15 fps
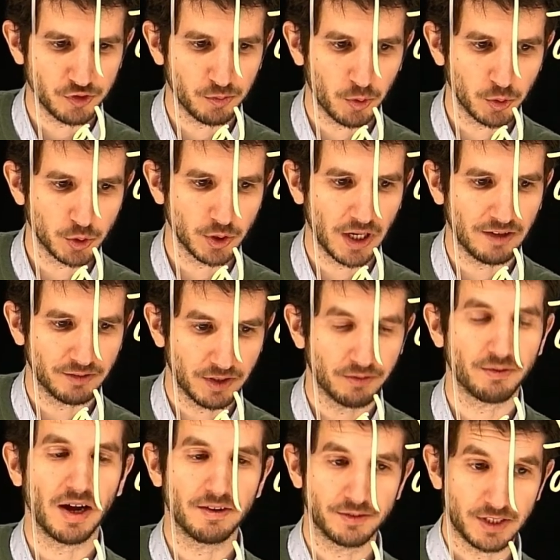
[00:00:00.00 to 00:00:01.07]
motion after
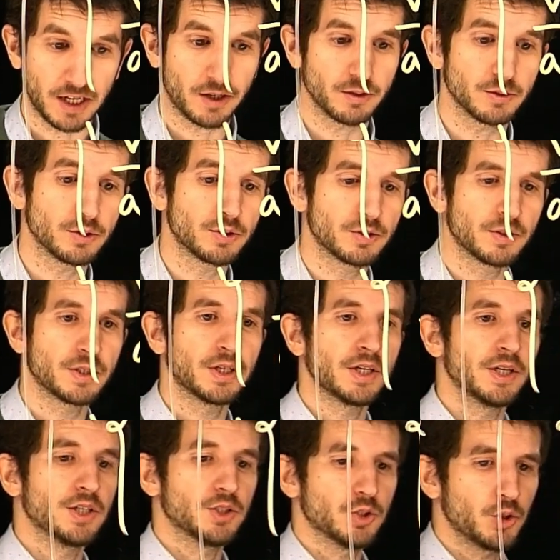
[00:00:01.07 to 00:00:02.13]
5 seconds.
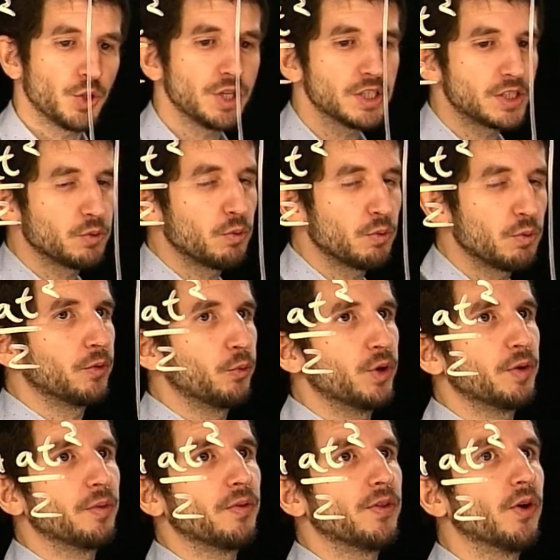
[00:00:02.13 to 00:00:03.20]
So this is the one
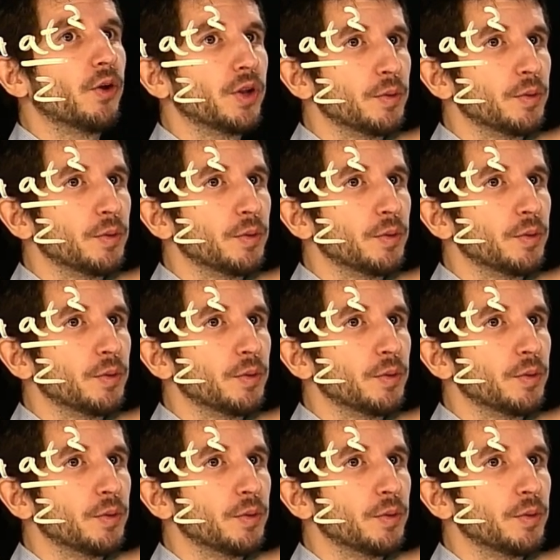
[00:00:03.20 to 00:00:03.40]
that the only